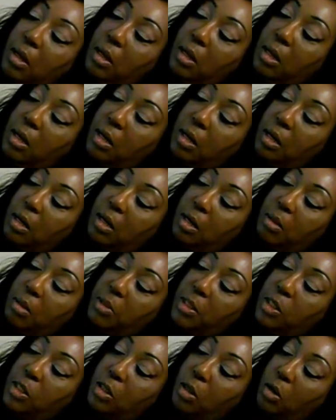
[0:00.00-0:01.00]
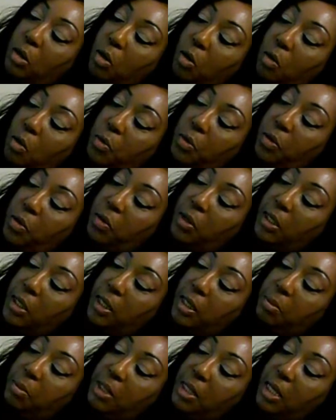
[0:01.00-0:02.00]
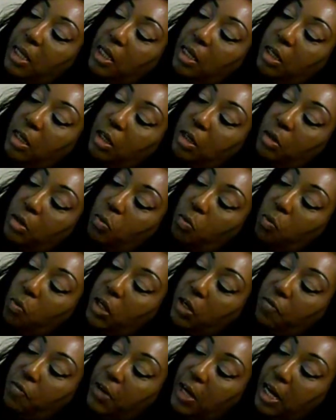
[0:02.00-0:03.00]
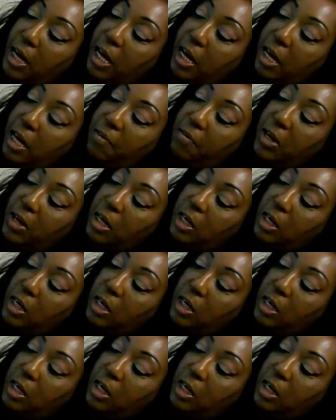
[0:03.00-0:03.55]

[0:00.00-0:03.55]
It's the Odor Eliminating Revive